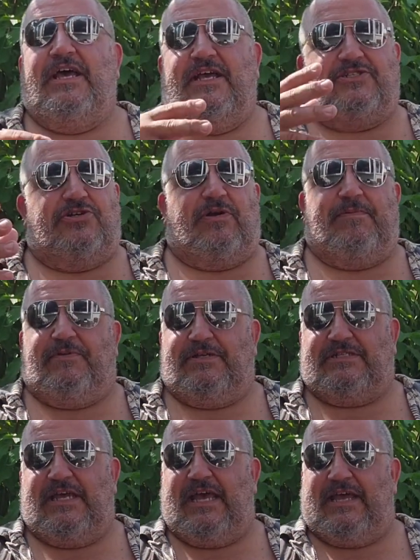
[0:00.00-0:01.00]
It's a great
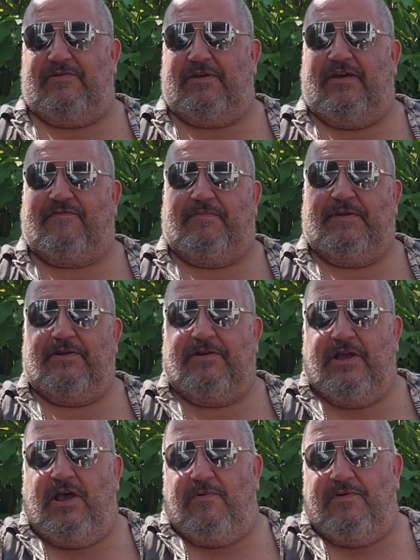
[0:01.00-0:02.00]
place to hang out and have a
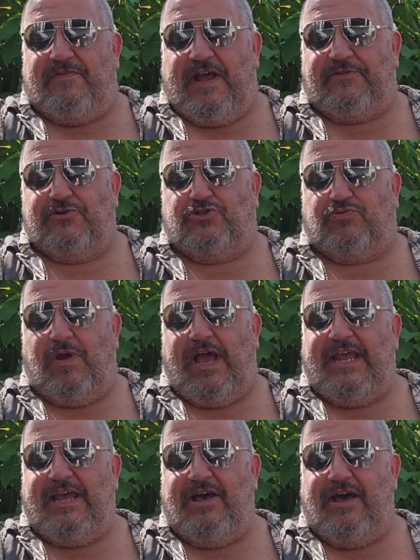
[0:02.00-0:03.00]
beer. We've got their
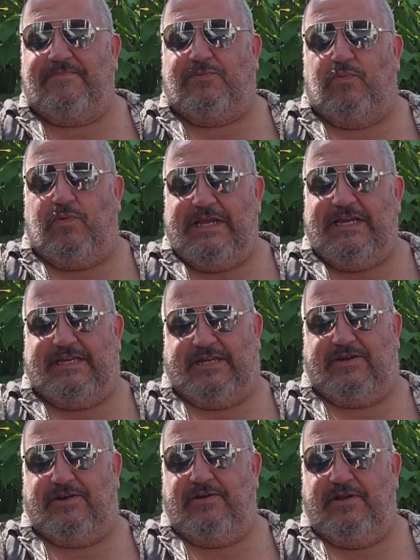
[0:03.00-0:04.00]
dry hopped wheat
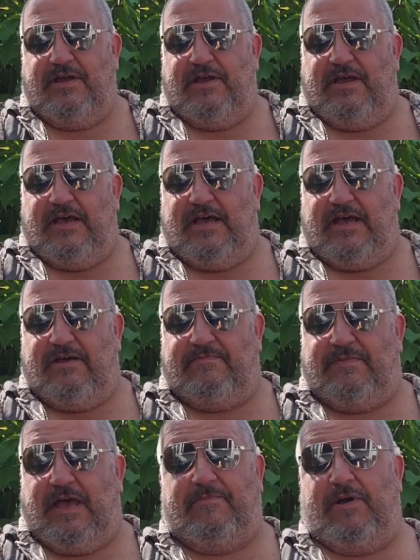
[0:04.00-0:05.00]
here.
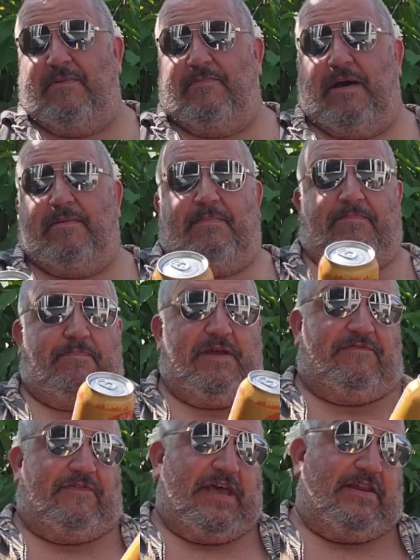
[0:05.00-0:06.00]
Um, I'm, I'm, I'm a
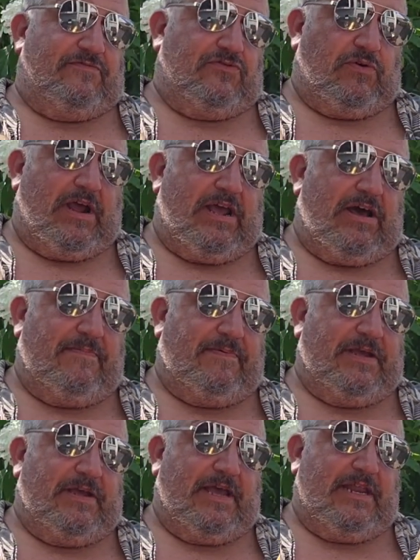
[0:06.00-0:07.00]
big fan of dry
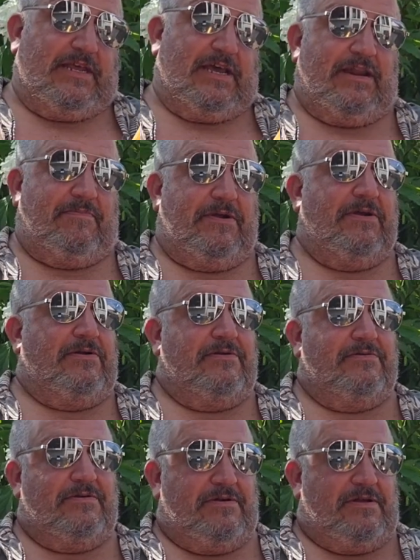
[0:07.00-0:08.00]
hopping any kind of beer.
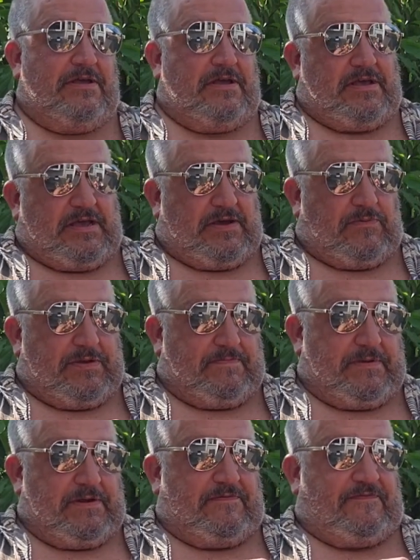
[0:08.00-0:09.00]
Uh,
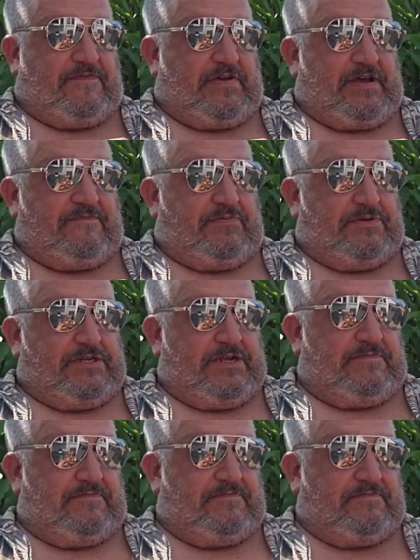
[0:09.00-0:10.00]
wheat beer, 5%.